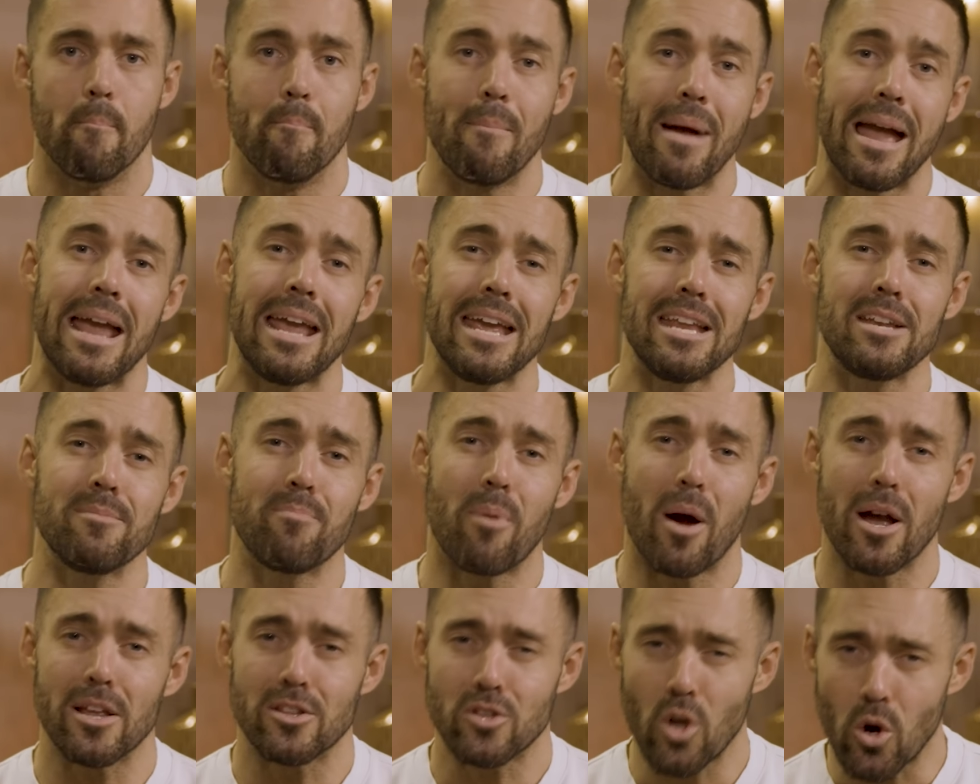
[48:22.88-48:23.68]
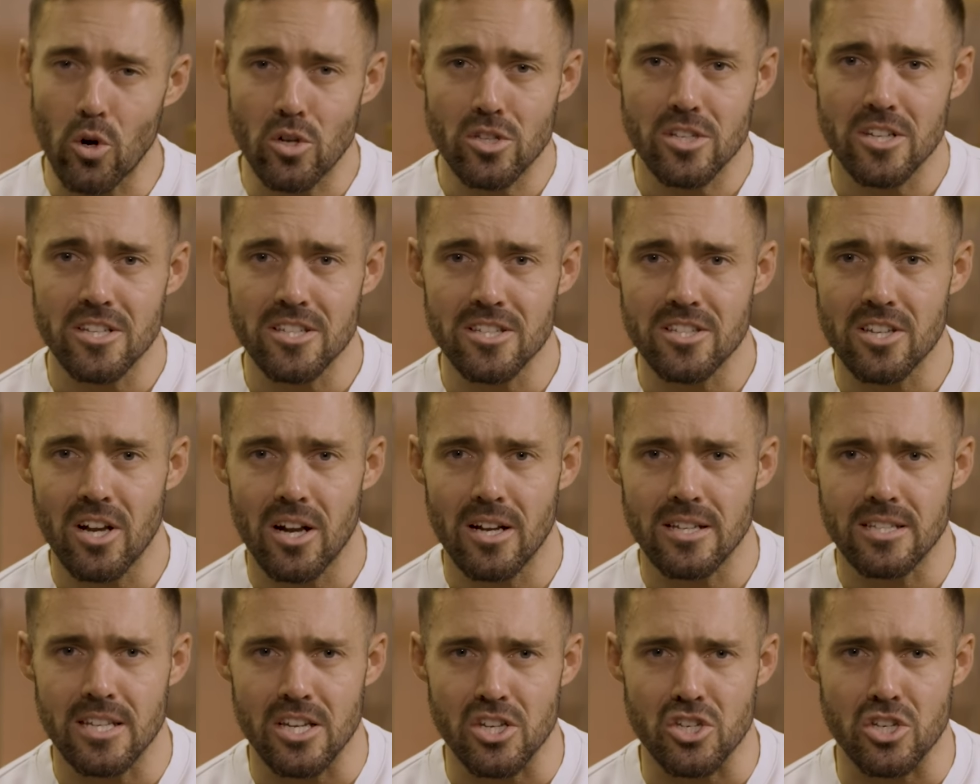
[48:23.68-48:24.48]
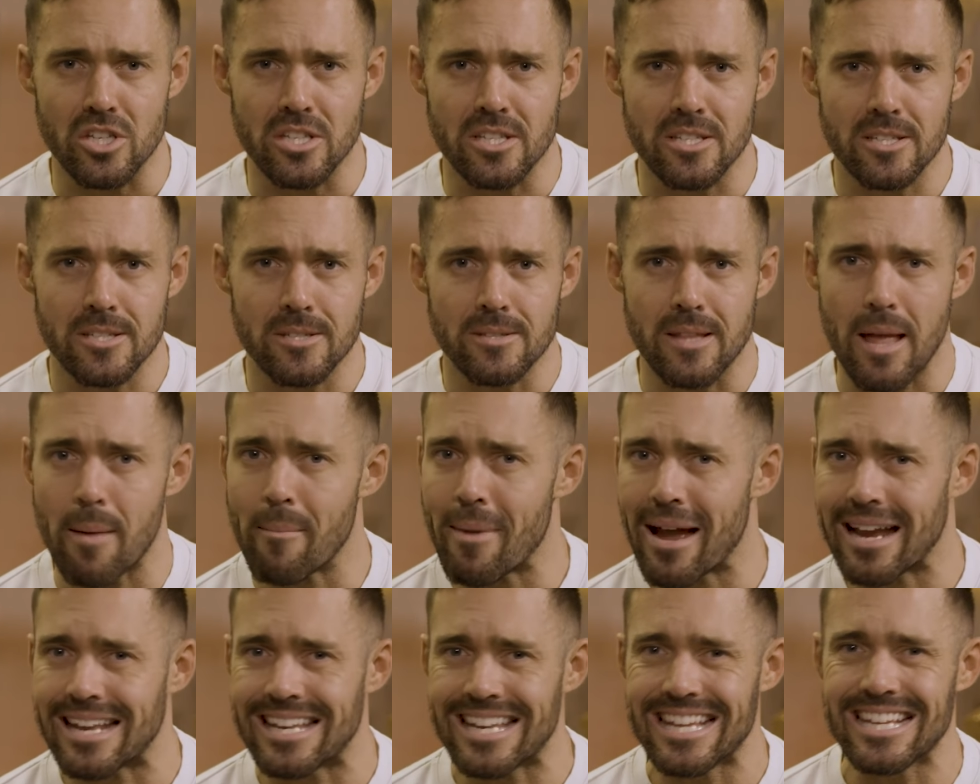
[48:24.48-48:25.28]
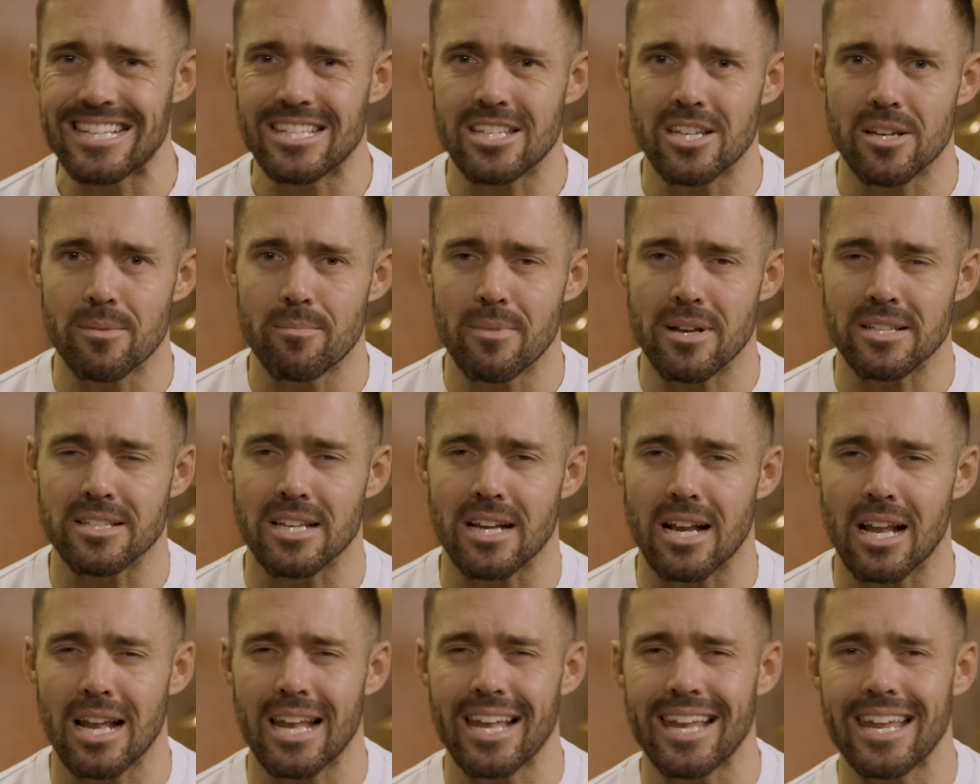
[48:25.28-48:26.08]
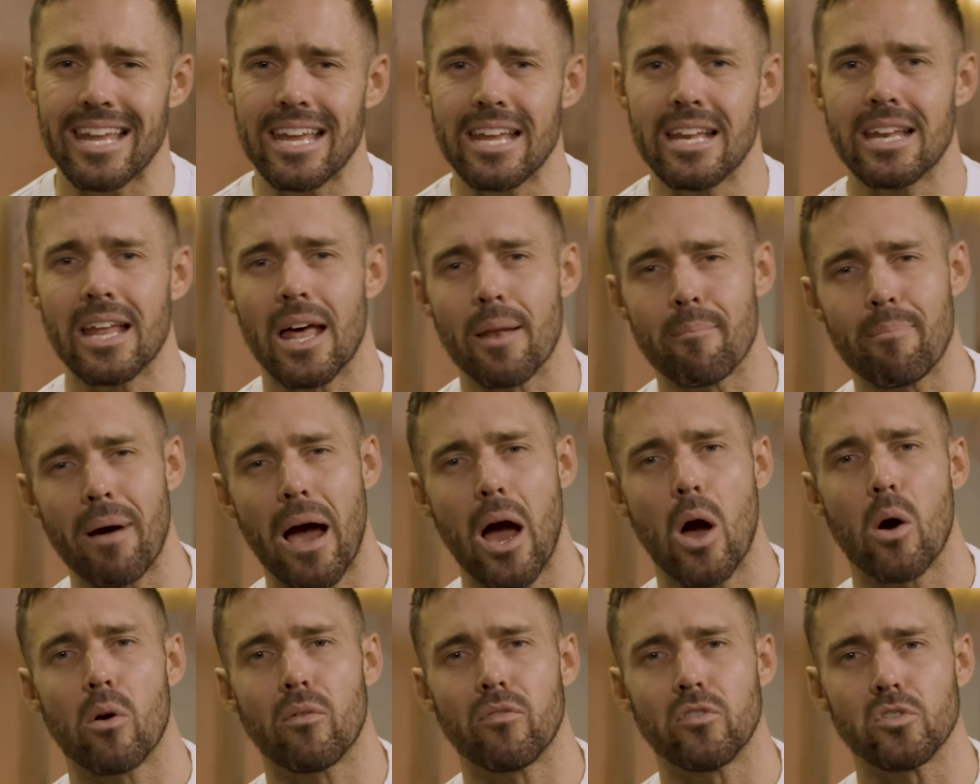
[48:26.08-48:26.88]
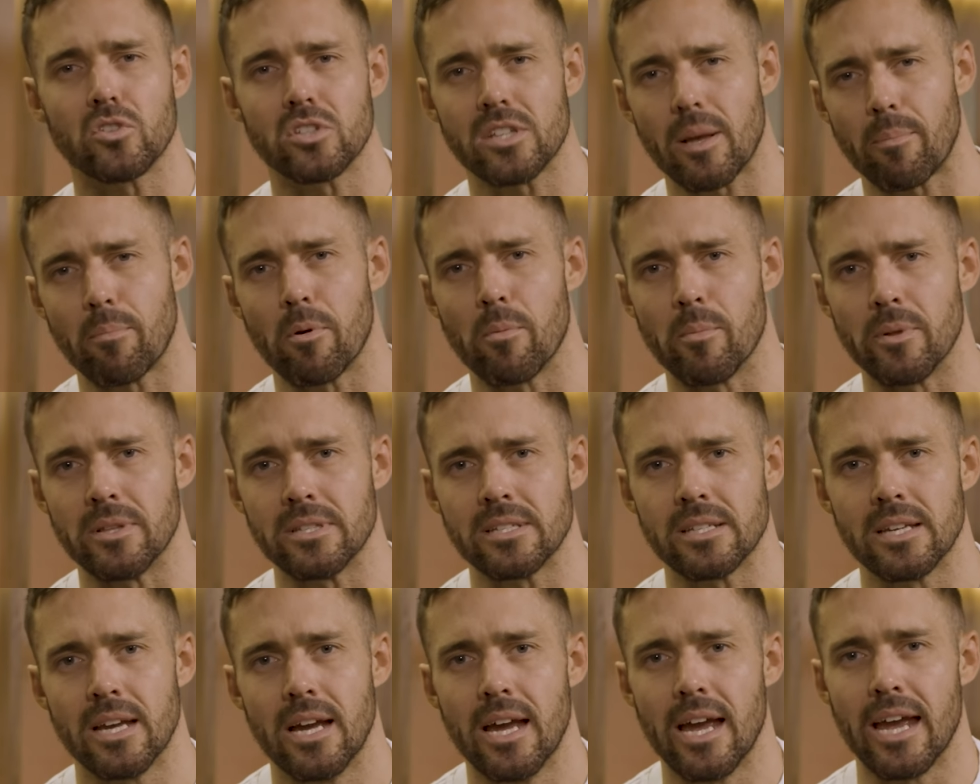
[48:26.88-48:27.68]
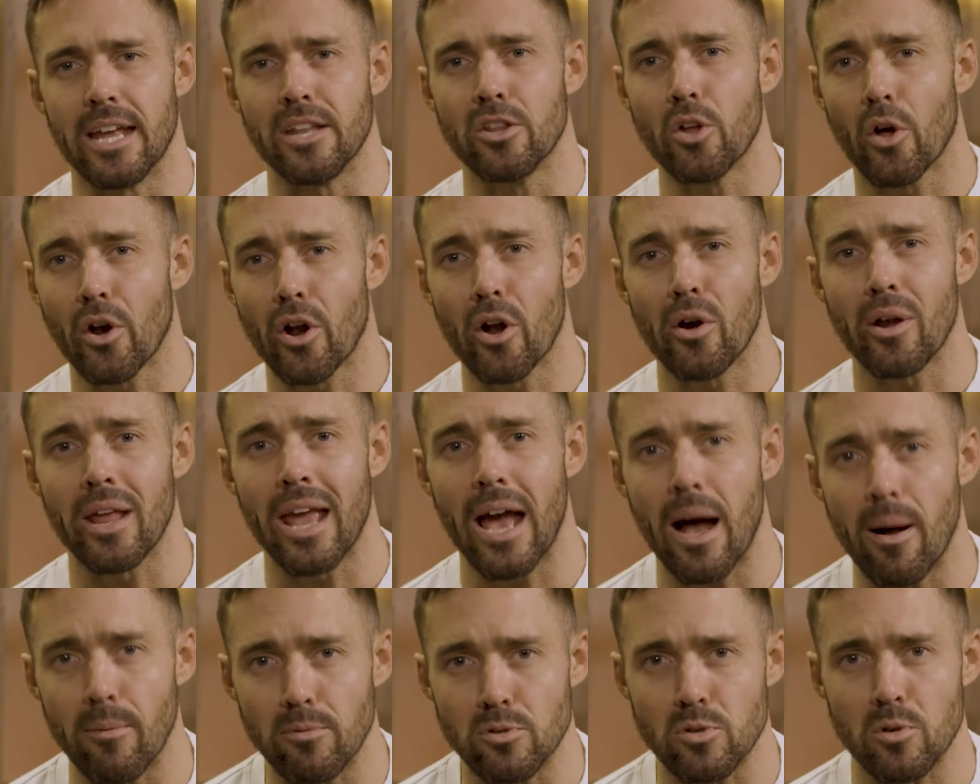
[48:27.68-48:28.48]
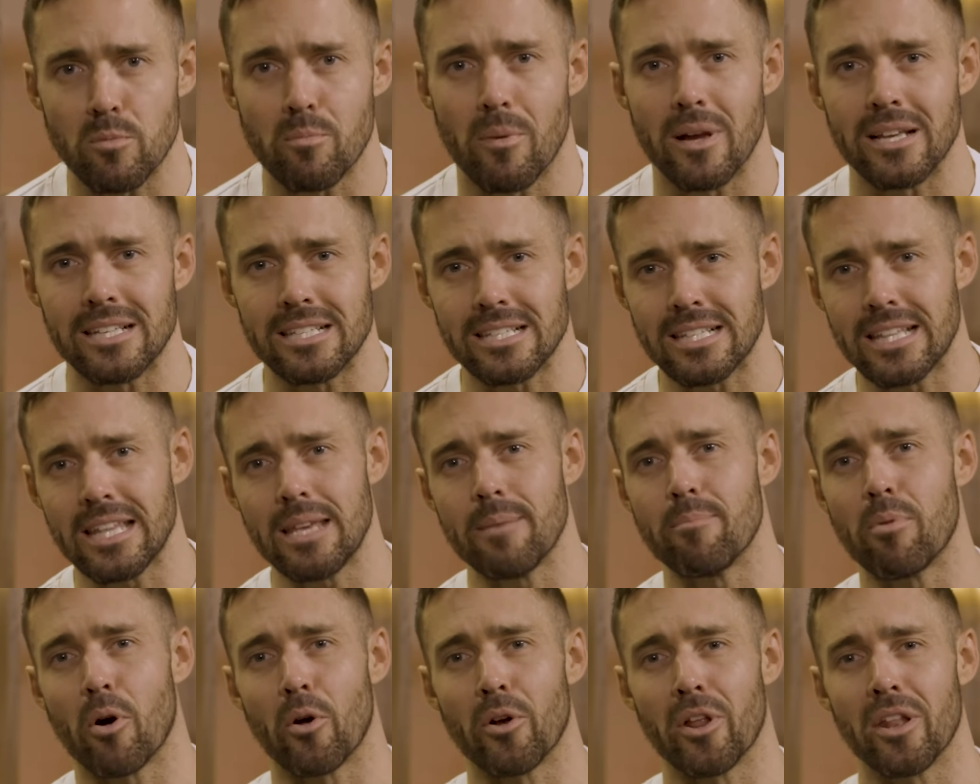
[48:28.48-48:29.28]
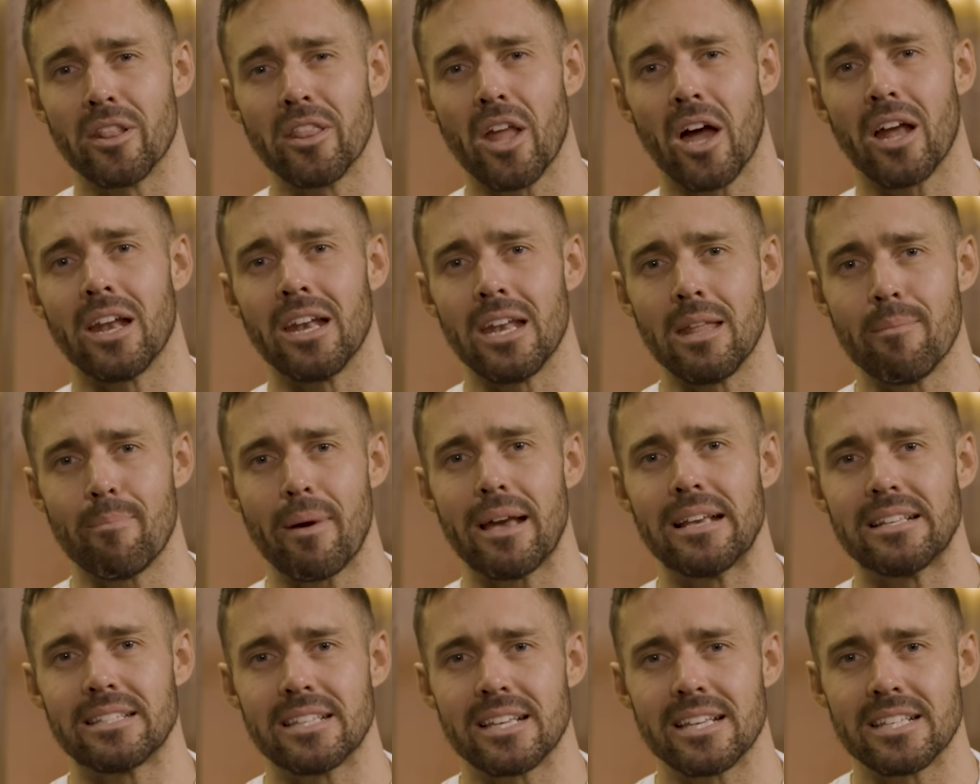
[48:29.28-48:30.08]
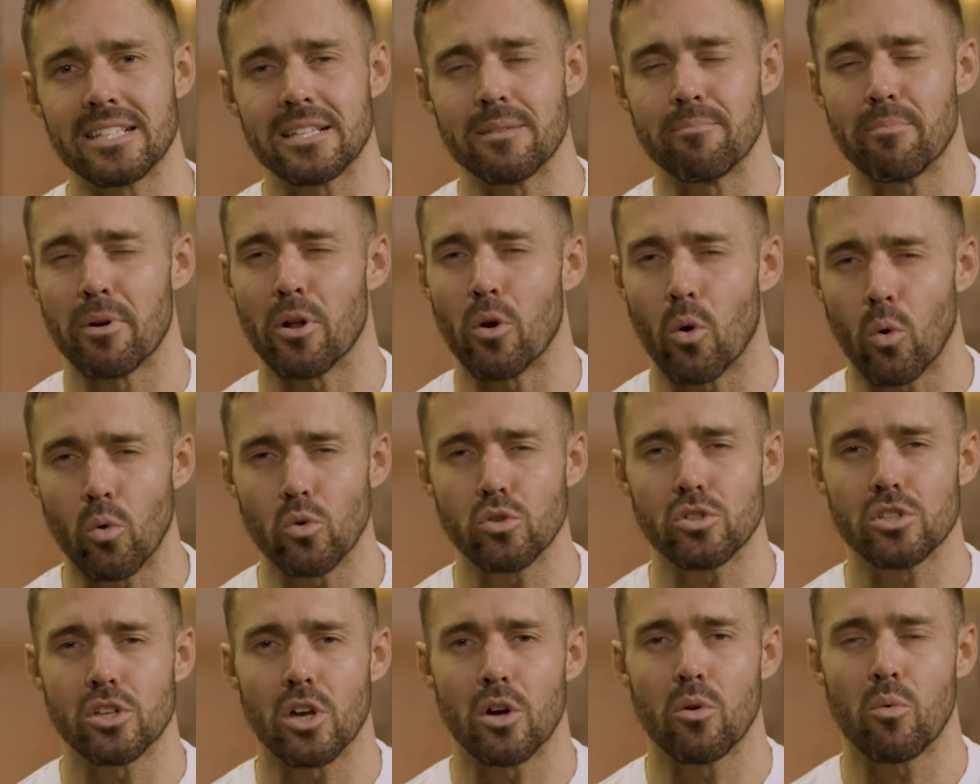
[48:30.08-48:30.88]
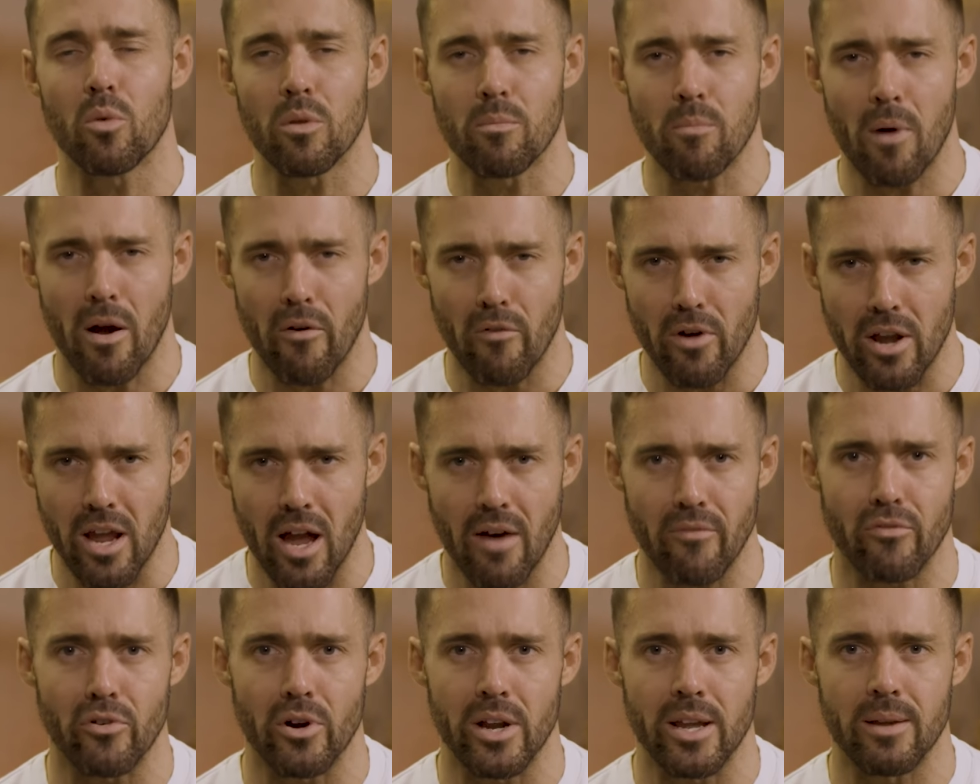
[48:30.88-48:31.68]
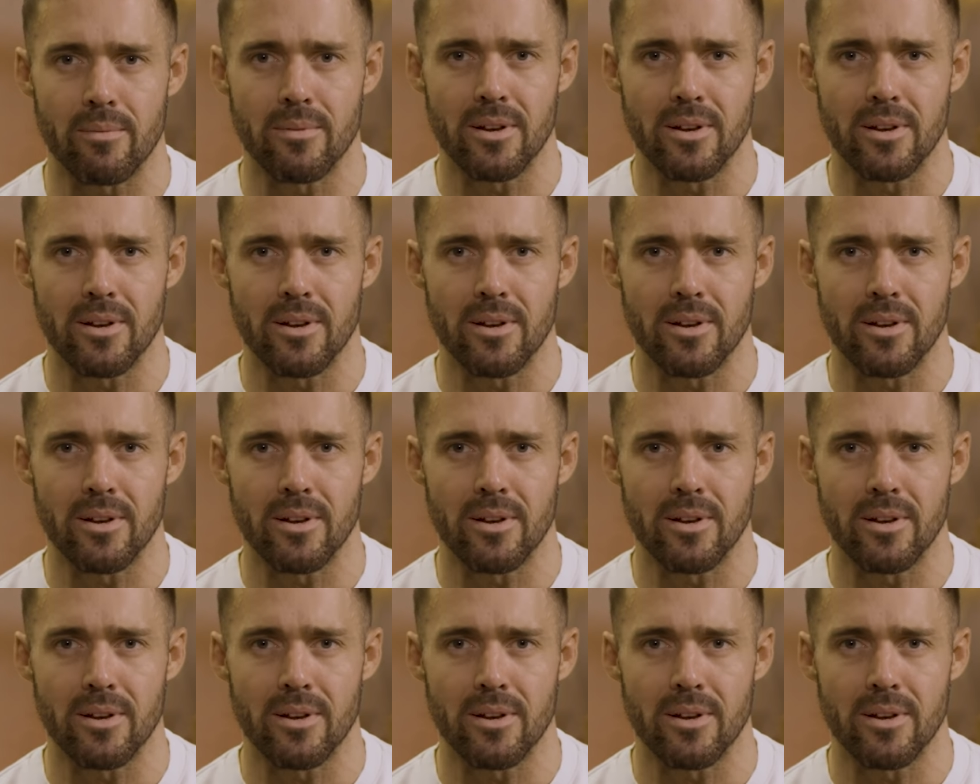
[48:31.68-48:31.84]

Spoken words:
Made by doctors and dietitians, their magnesium is a clean and powerful supplement. It not only helps with my sleep on a nightly basis, but also with my recovery.